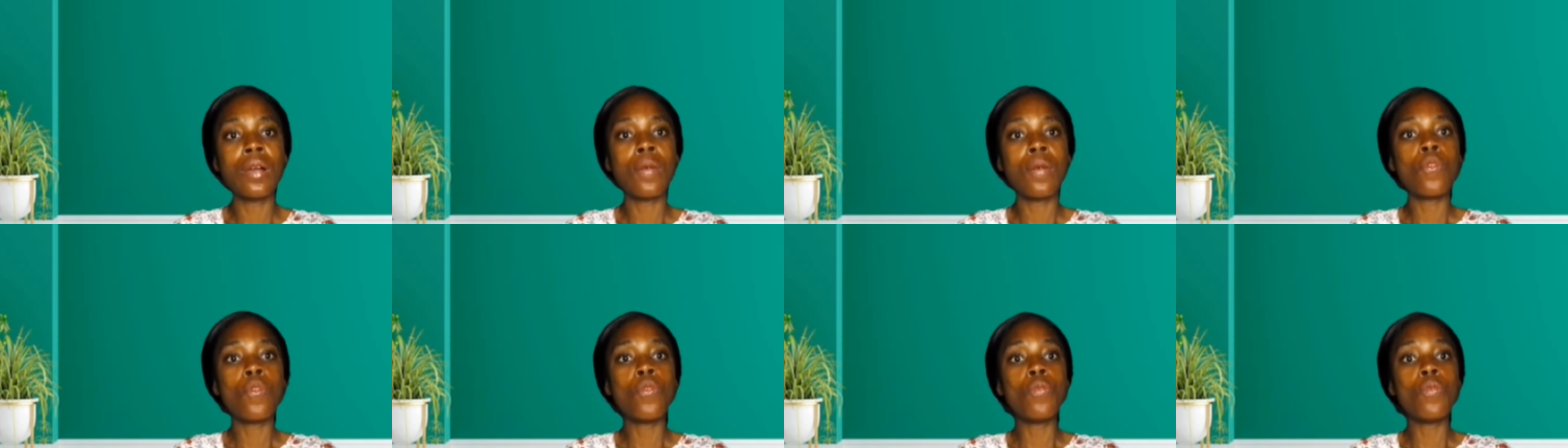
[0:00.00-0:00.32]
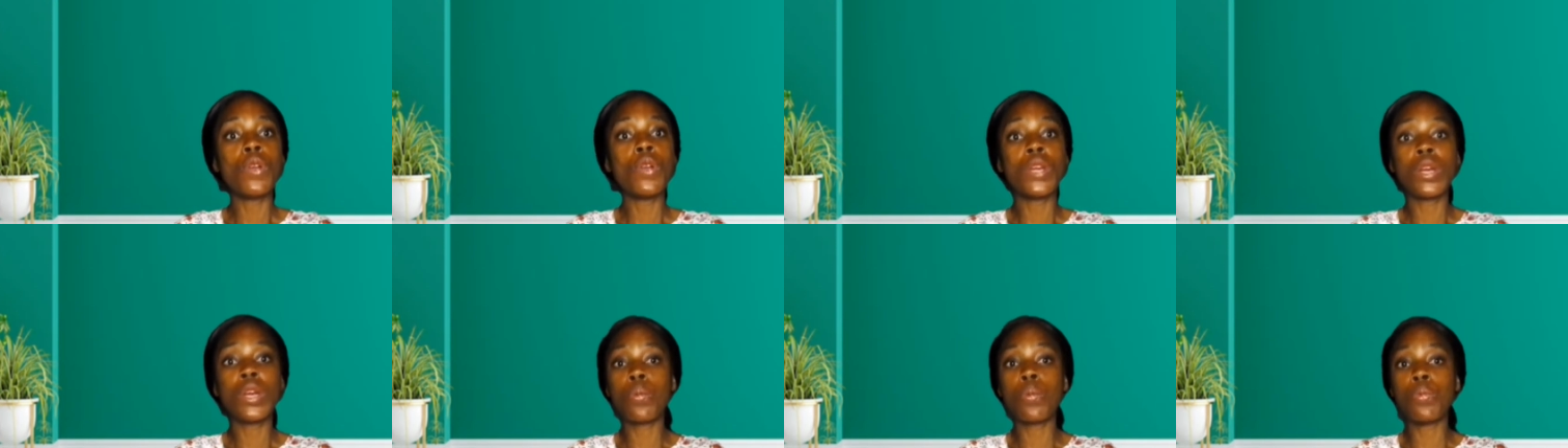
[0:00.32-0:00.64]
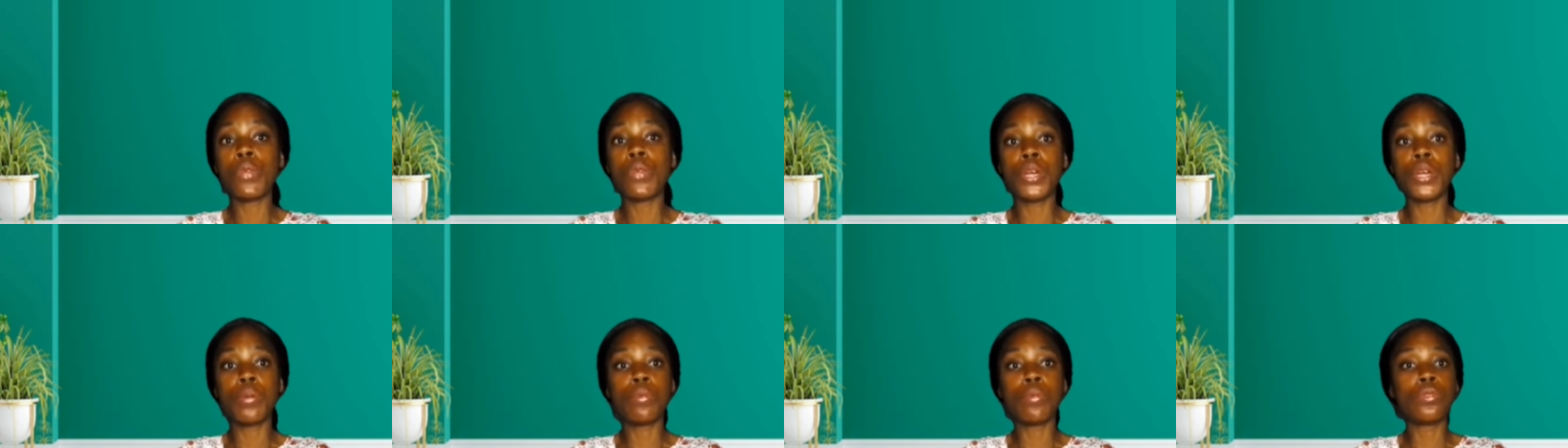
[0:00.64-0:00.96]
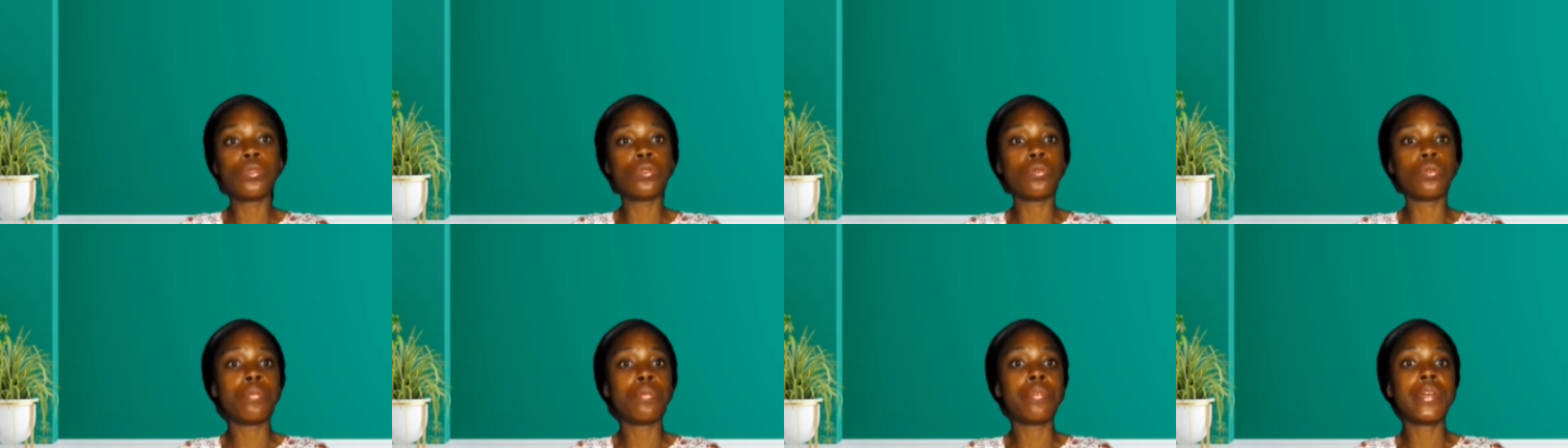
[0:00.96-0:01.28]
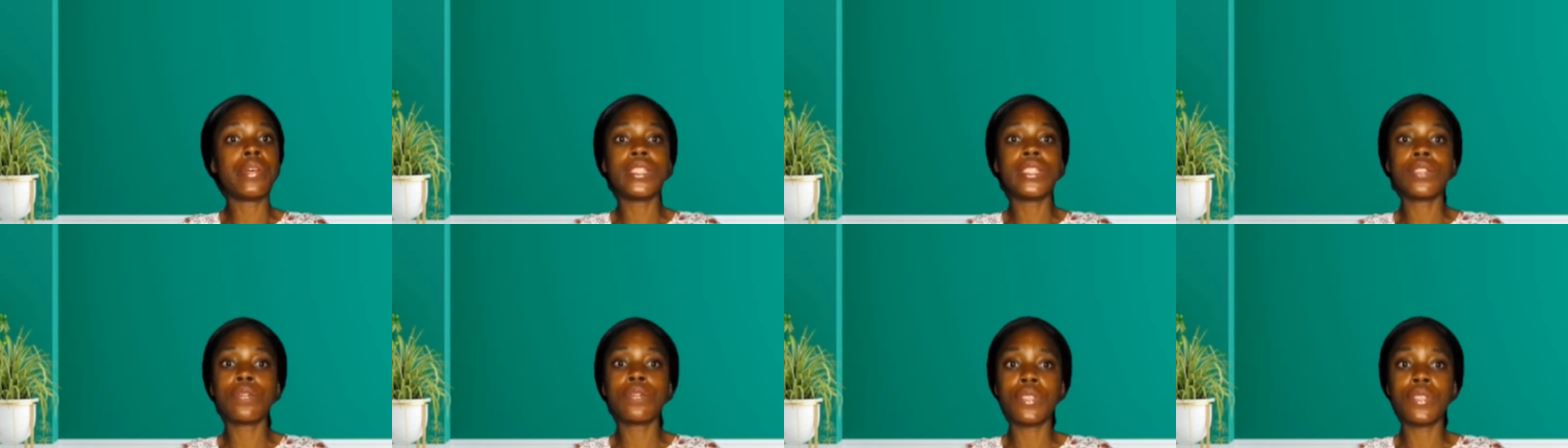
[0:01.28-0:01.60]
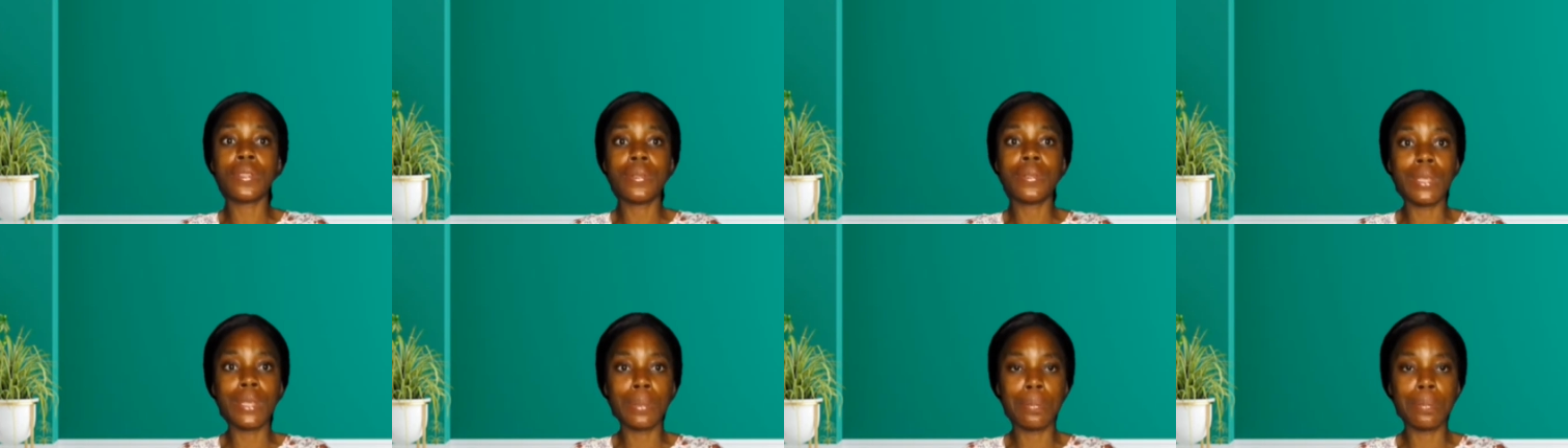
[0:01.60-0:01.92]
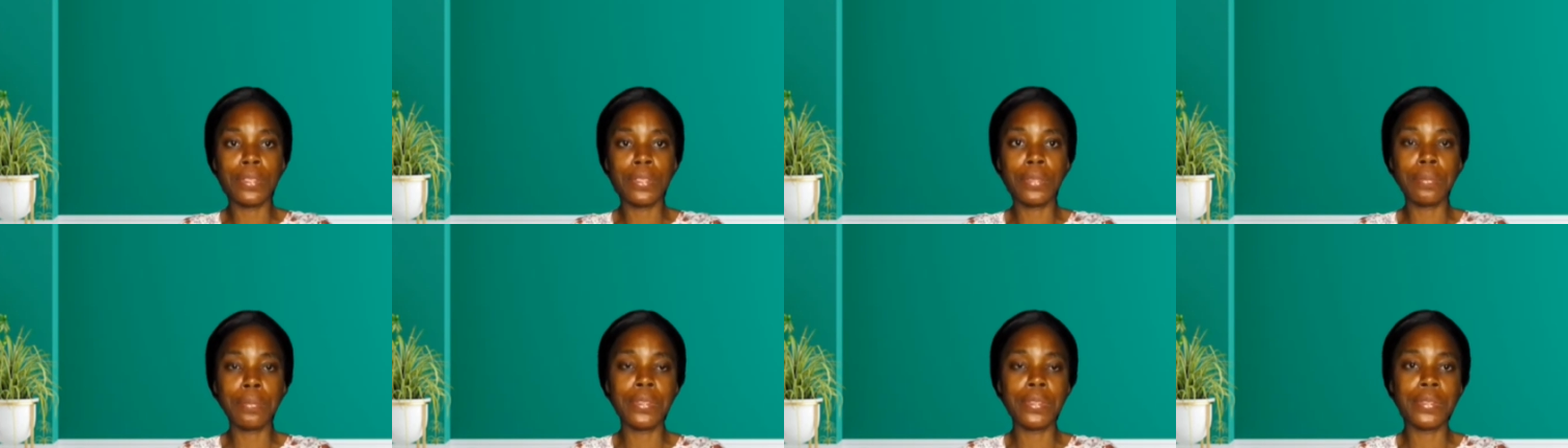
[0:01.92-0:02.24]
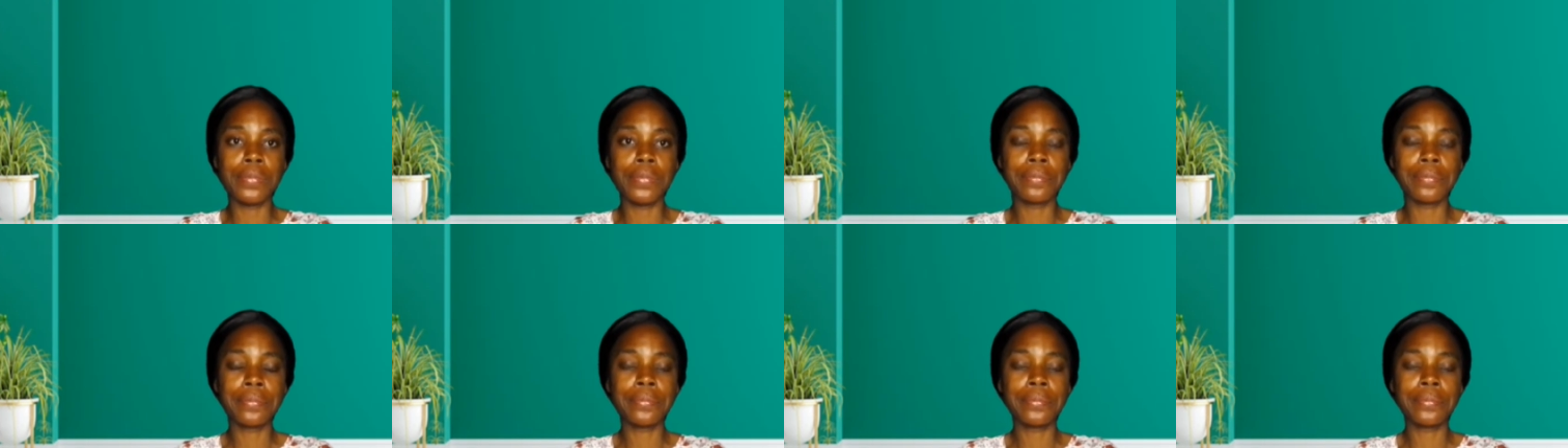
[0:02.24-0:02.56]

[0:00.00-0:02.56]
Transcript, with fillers: who may not be able to breastfeed their baby,